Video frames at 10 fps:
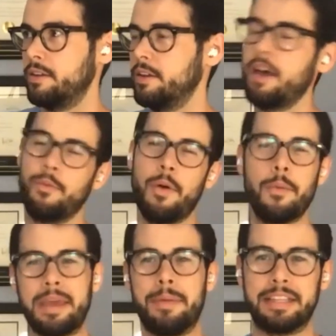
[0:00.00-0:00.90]
not when we
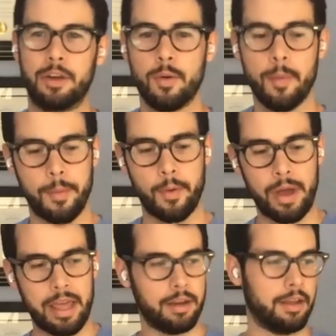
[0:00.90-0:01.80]
can get back to normal, but
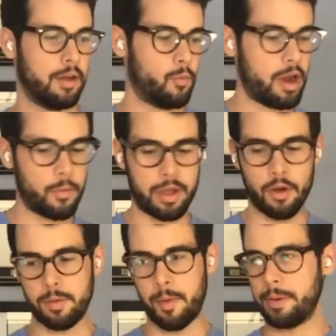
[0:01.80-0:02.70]
when are we
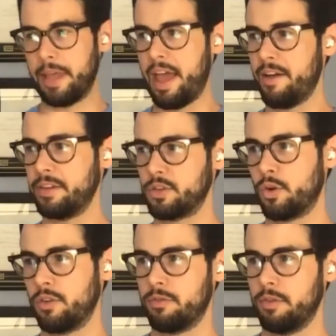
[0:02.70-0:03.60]
going to be able to have a sort
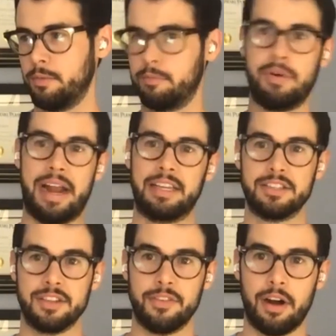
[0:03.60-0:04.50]
of
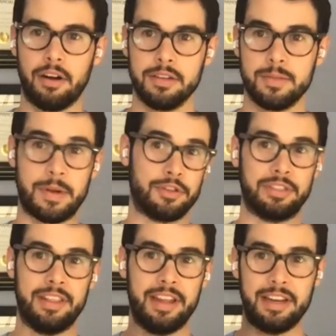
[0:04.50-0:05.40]
practice of our
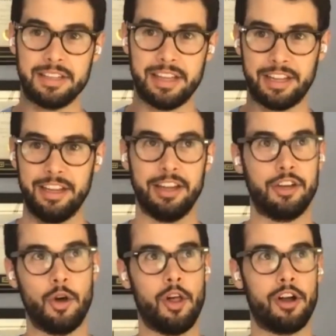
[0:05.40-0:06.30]
specialty that is
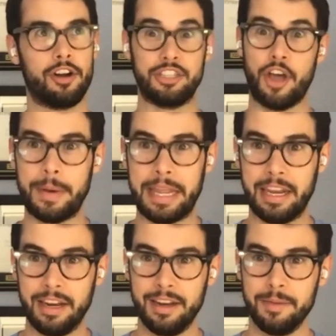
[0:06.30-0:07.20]
no longer
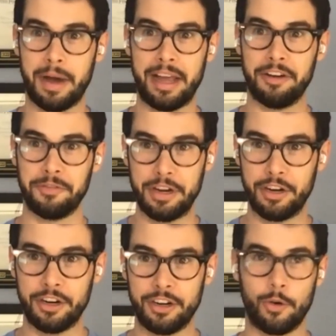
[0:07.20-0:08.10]
dominated by a
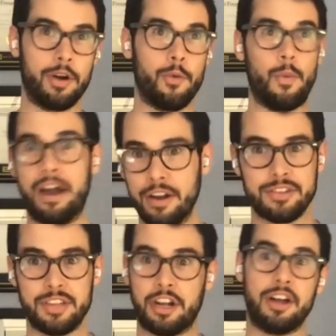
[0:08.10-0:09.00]
fear or an
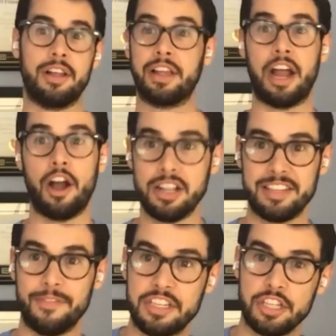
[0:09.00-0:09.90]
awareness, a
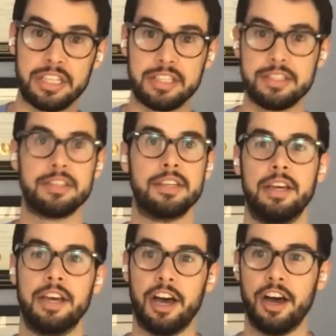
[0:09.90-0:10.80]
constant vigilance
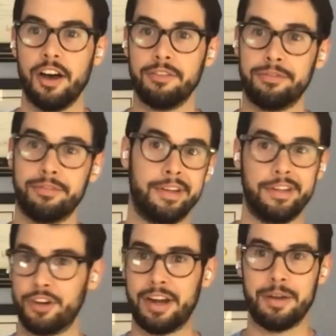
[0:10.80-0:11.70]
of
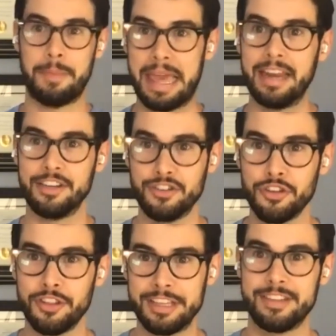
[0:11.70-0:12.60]
trying to manage
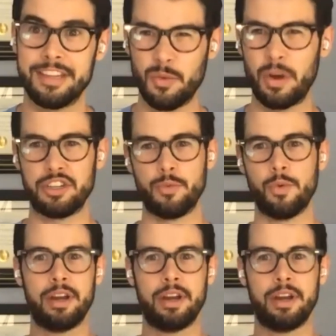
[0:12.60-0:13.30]
this situation.